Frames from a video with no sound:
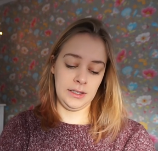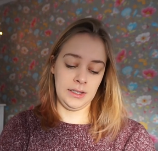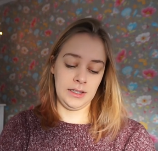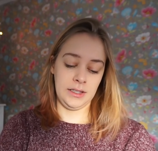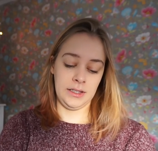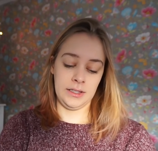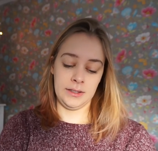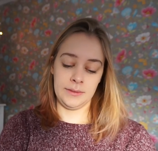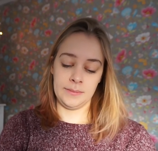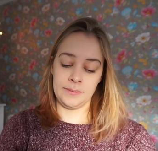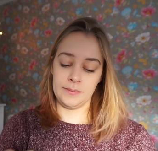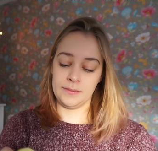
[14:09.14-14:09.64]

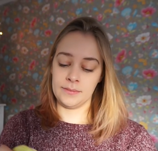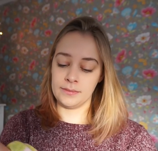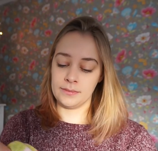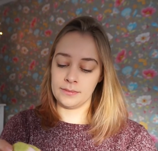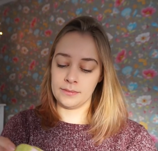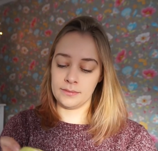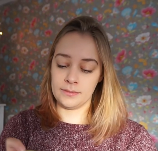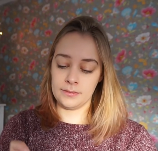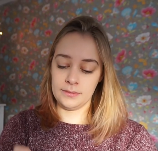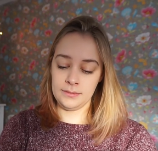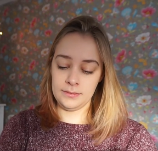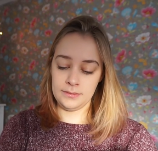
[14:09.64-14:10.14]

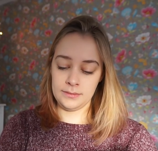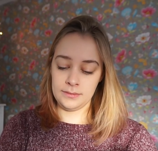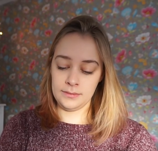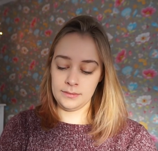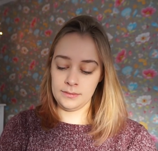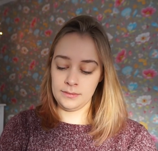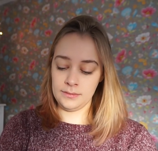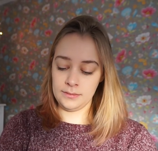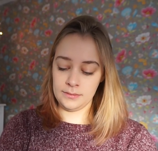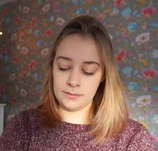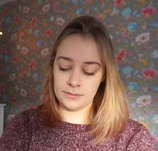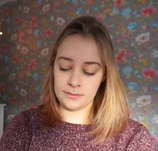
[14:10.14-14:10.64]

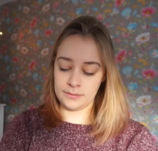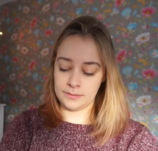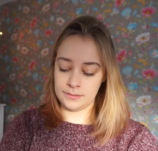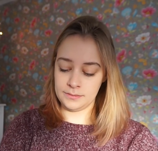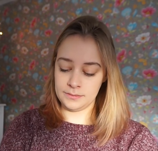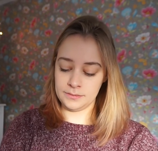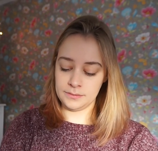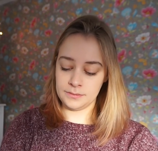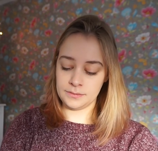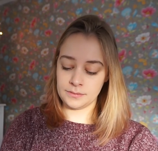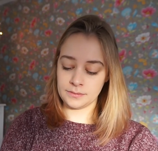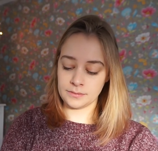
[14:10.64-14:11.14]

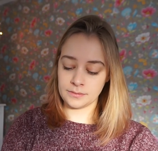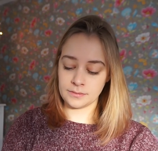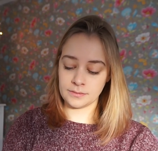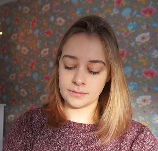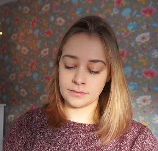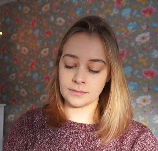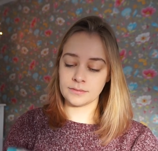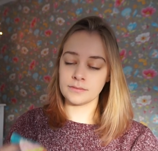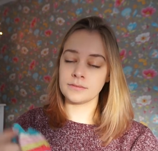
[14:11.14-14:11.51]
No one is speaking in this clip.